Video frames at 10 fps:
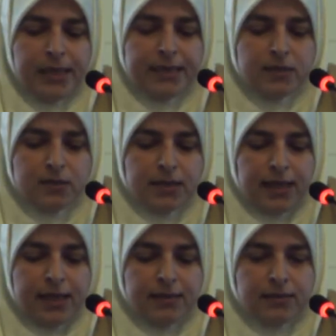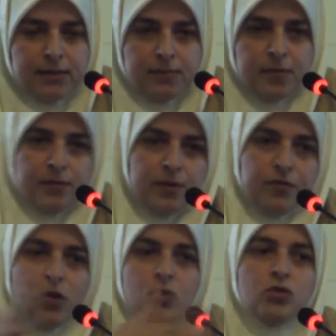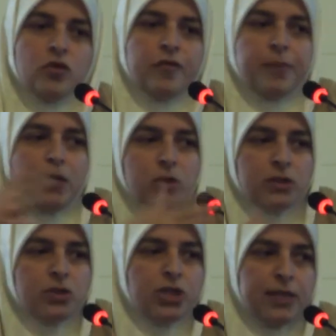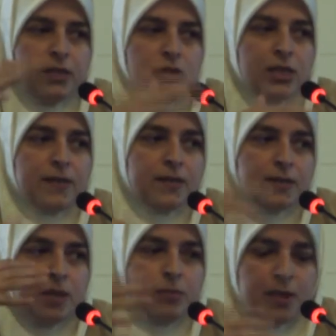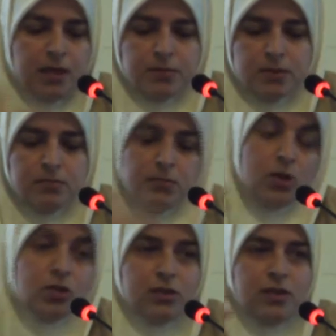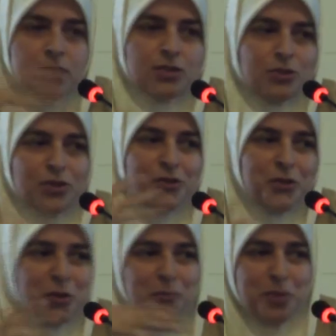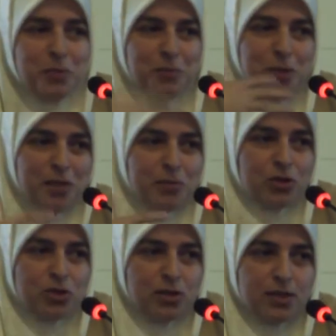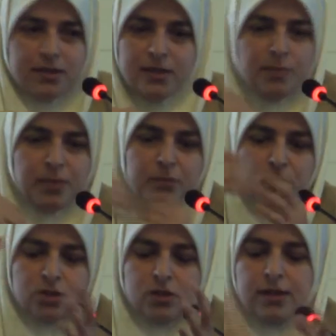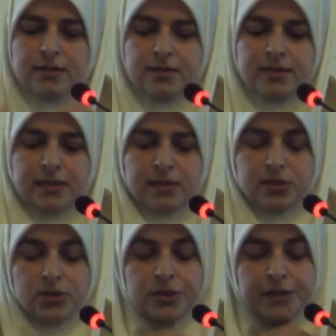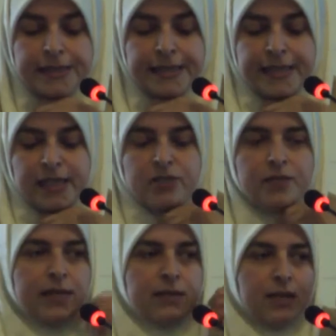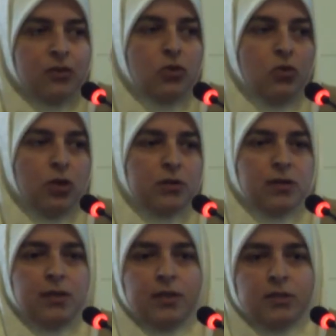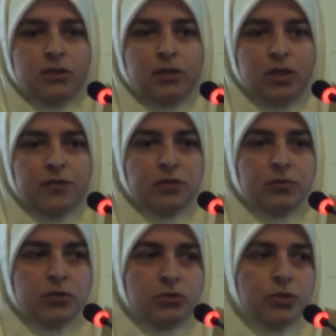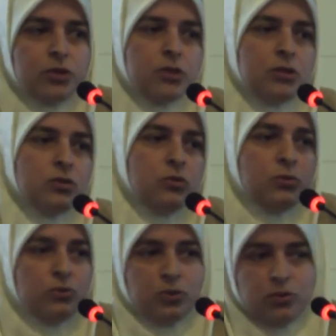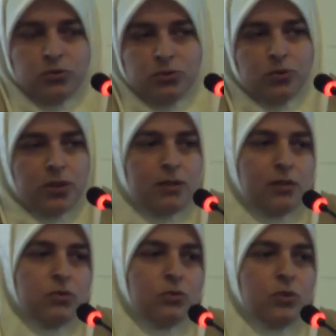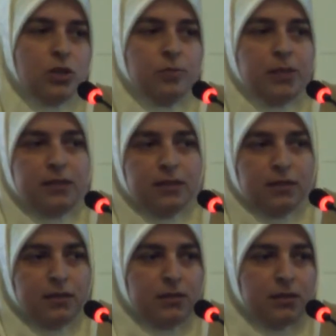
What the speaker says: places, and the flows of power change and the state becomes marginalized rather than the people become marginalized. They simply marginalize the state in their life and go on, starting from sewage to urban